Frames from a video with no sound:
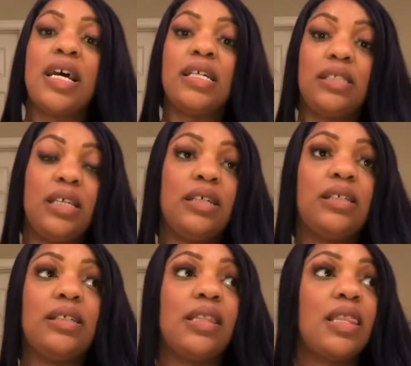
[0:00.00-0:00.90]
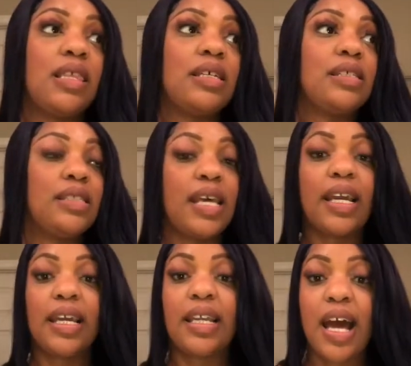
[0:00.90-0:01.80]
until the
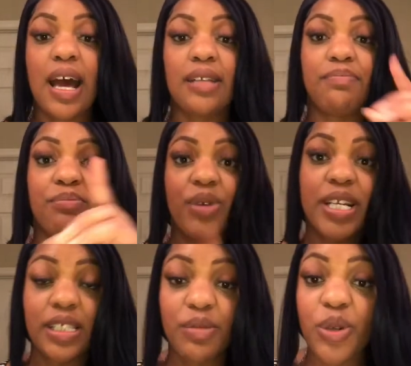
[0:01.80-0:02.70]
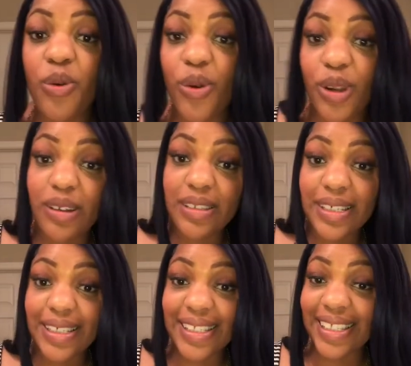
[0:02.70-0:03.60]
second I press record on
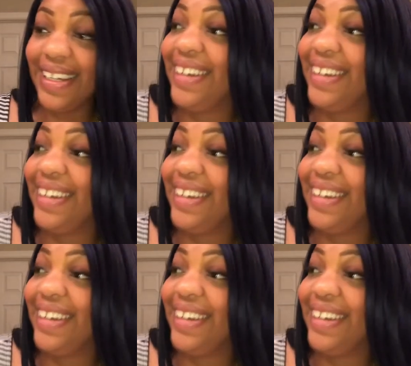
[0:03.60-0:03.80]
this